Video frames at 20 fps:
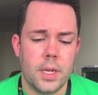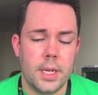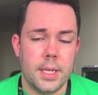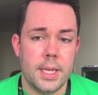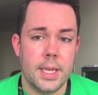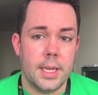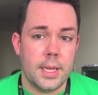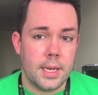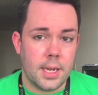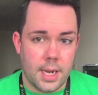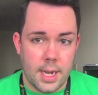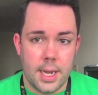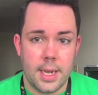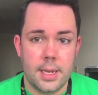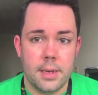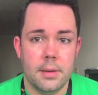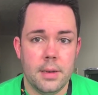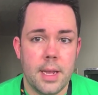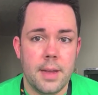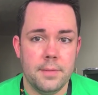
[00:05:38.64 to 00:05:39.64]
again,
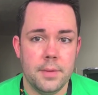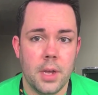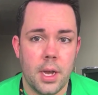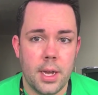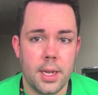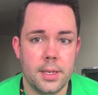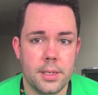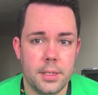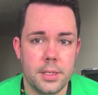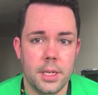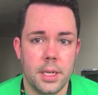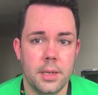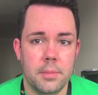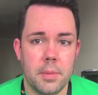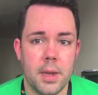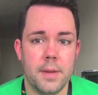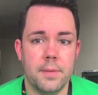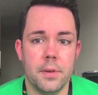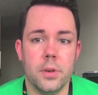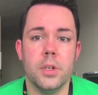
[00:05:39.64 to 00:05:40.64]
I have not done
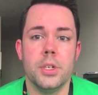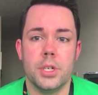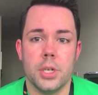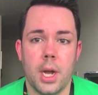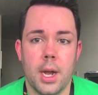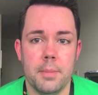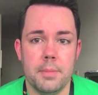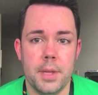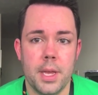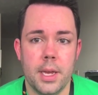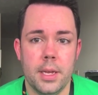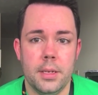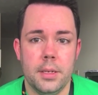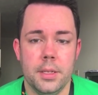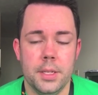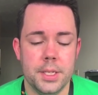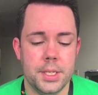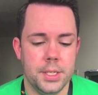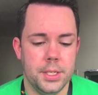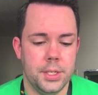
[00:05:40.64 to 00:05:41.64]
my first shop yet.
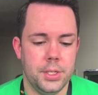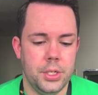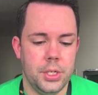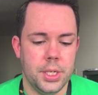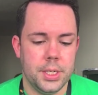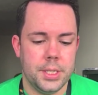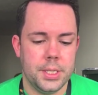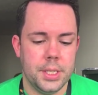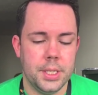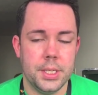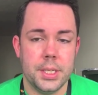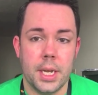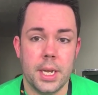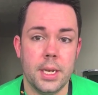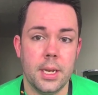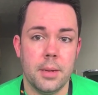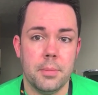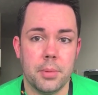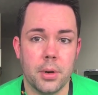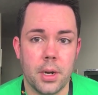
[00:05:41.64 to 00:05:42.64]
This is just the
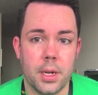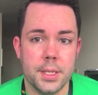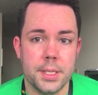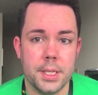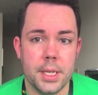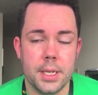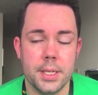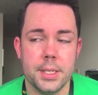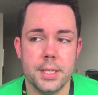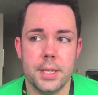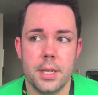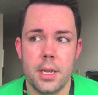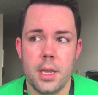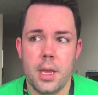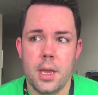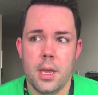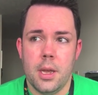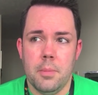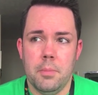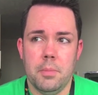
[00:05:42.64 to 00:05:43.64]
sign up process.
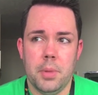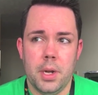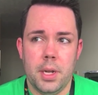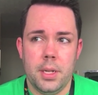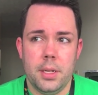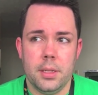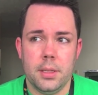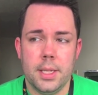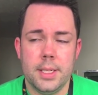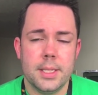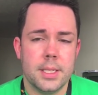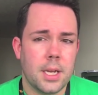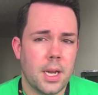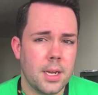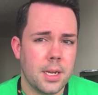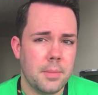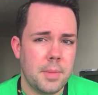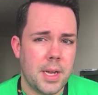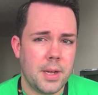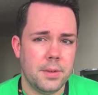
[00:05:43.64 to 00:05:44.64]
But let's
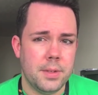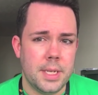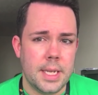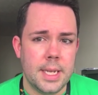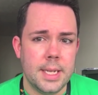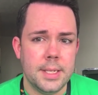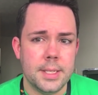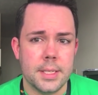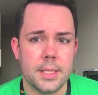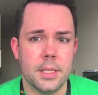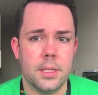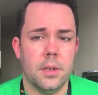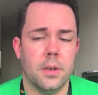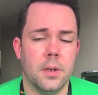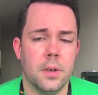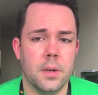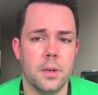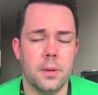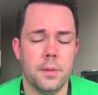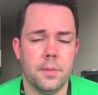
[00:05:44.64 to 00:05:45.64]
talk about
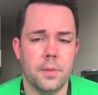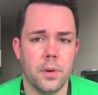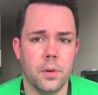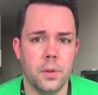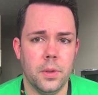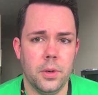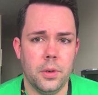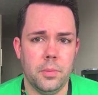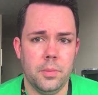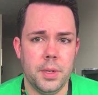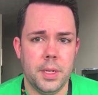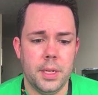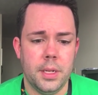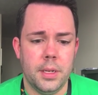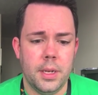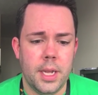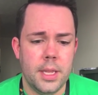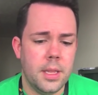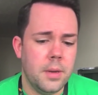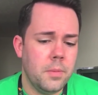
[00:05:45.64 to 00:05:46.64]
Instacart for a little
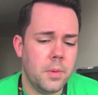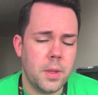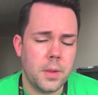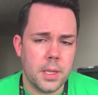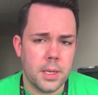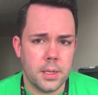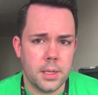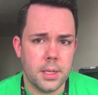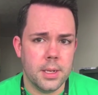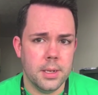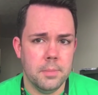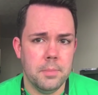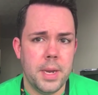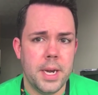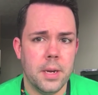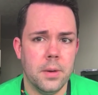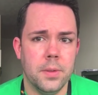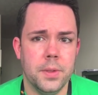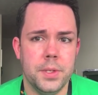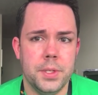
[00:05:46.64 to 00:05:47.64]
bit, and then we can
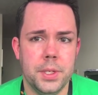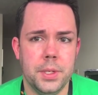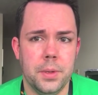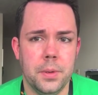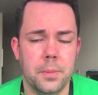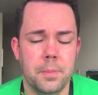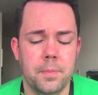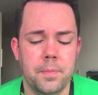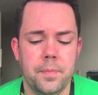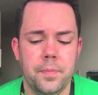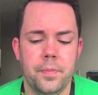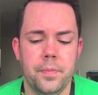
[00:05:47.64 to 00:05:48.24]
compare the two.